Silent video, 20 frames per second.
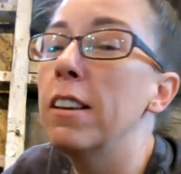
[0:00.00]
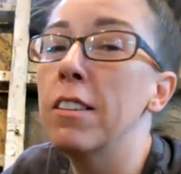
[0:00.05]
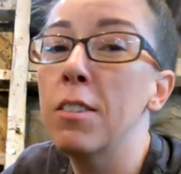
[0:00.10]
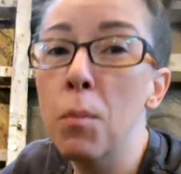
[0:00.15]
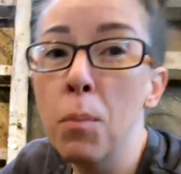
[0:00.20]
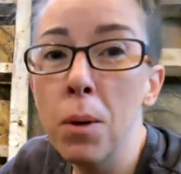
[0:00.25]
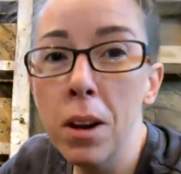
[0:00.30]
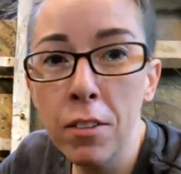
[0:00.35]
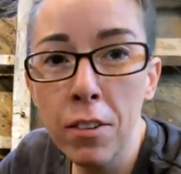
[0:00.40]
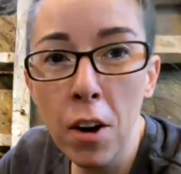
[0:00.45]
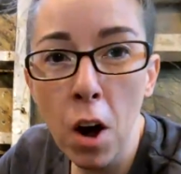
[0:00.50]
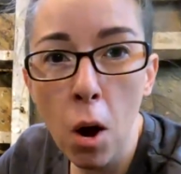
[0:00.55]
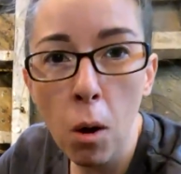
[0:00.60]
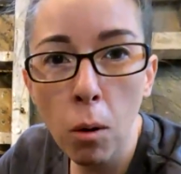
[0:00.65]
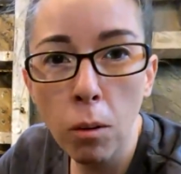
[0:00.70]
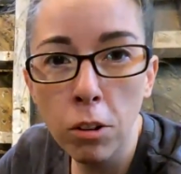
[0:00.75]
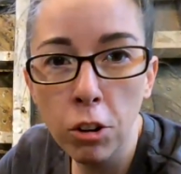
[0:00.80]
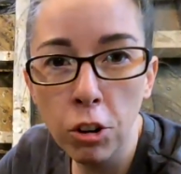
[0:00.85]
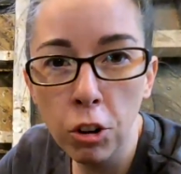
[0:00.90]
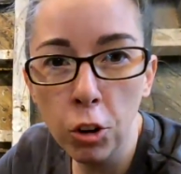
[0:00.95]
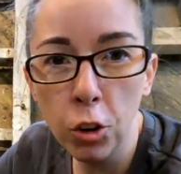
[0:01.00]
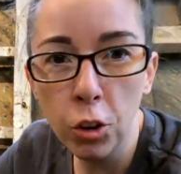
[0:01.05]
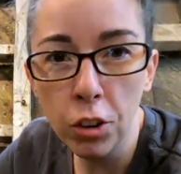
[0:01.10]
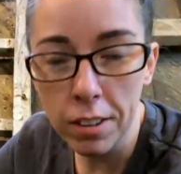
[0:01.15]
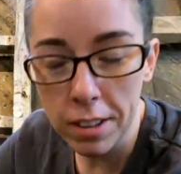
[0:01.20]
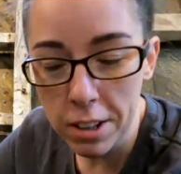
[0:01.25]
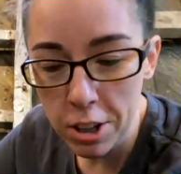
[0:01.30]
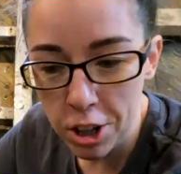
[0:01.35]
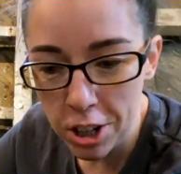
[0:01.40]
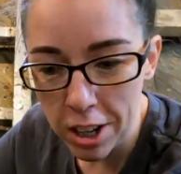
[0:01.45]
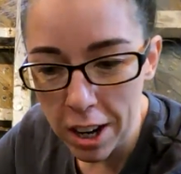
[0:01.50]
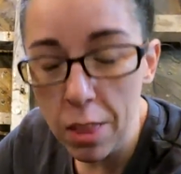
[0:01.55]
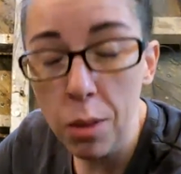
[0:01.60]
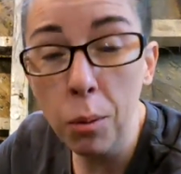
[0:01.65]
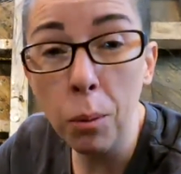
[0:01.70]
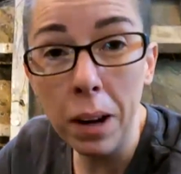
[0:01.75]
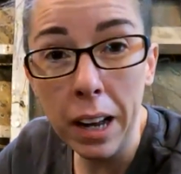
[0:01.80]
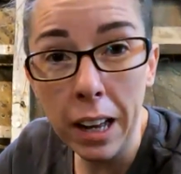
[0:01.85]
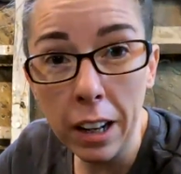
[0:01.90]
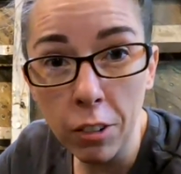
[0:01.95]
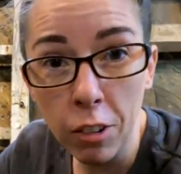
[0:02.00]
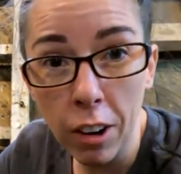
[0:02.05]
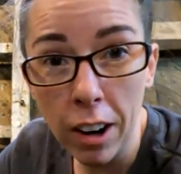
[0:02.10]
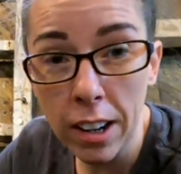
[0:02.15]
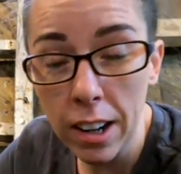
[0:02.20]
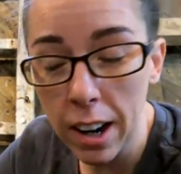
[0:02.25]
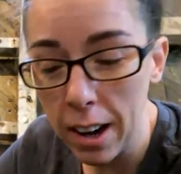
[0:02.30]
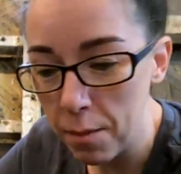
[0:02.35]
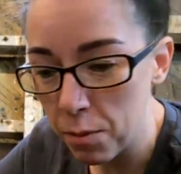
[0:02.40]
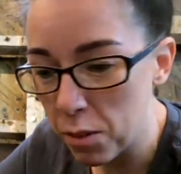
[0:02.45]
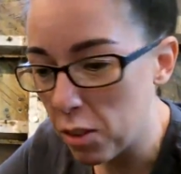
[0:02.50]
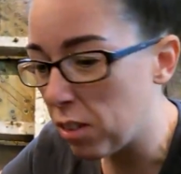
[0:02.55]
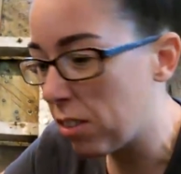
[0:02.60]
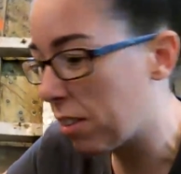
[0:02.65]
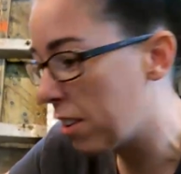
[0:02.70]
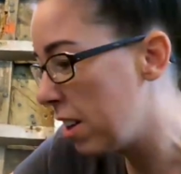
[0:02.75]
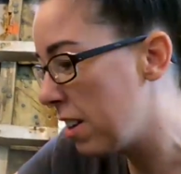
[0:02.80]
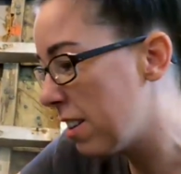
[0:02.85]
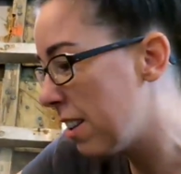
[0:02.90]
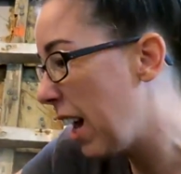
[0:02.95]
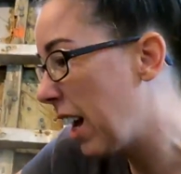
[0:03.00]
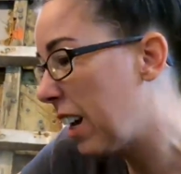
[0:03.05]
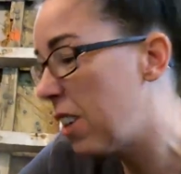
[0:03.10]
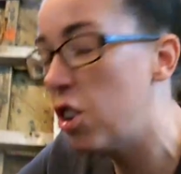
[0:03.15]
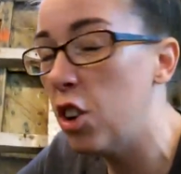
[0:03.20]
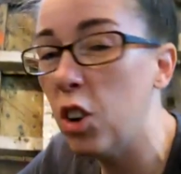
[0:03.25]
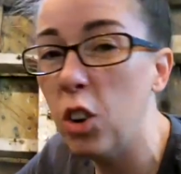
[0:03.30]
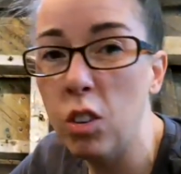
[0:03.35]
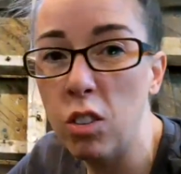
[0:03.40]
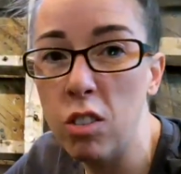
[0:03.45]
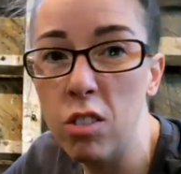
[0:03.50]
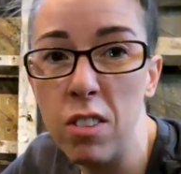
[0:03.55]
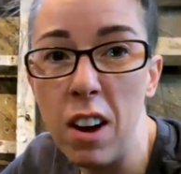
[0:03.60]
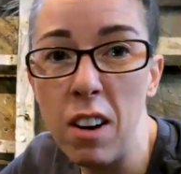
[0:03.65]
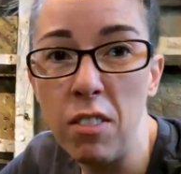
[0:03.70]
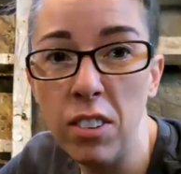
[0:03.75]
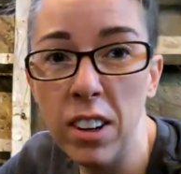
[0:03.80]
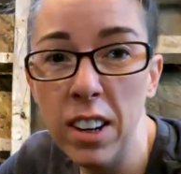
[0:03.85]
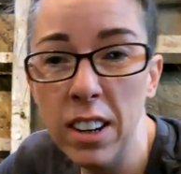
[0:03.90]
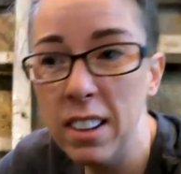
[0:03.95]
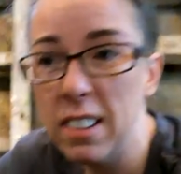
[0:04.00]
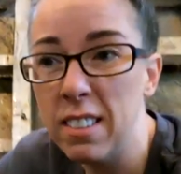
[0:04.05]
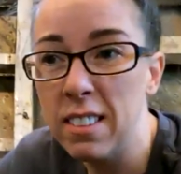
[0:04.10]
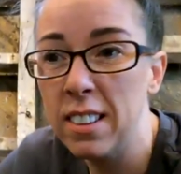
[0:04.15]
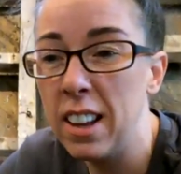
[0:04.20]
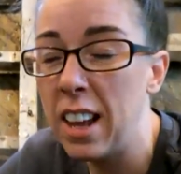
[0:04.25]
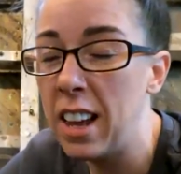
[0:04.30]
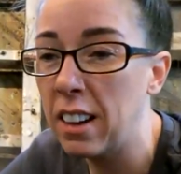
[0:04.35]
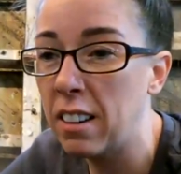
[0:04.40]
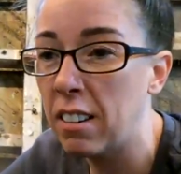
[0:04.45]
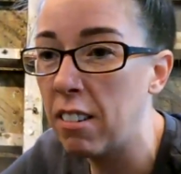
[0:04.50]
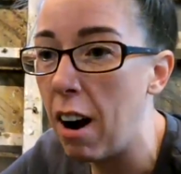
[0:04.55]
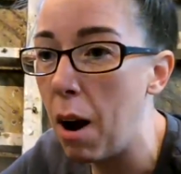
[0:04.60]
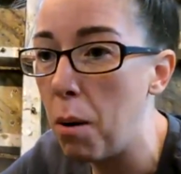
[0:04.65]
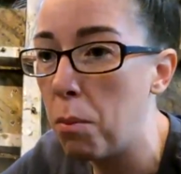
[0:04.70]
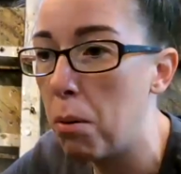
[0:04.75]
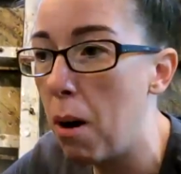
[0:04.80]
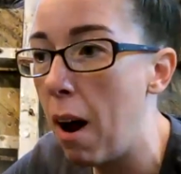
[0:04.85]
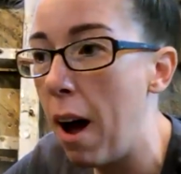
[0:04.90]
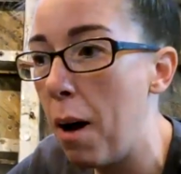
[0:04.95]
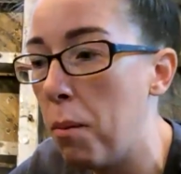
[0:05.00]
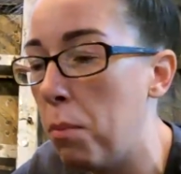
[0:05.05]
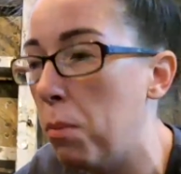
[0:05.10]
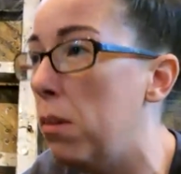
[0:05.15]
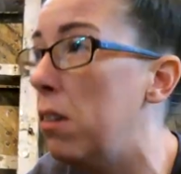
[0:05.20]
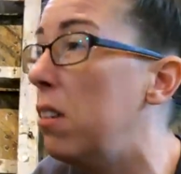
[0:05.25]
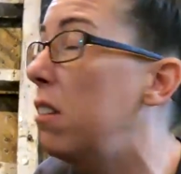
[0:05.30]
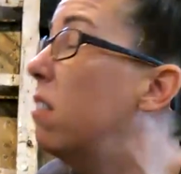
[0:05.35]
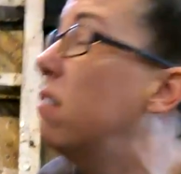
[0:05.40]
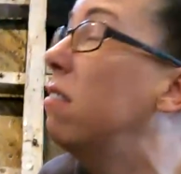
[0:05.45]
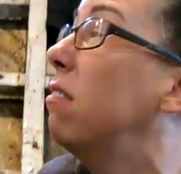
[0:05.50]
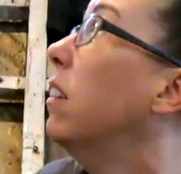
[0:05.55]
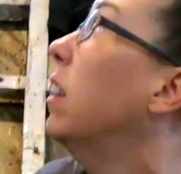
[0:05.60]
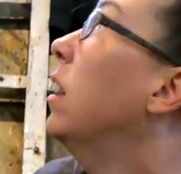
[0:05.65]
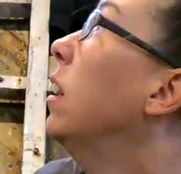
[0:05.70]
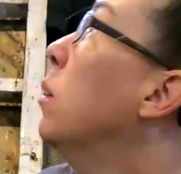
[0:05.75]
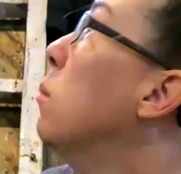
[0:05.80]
There's a bit of an oak shortage in the world right now. There's like a shortage of everything, isn't there? Crap wrap and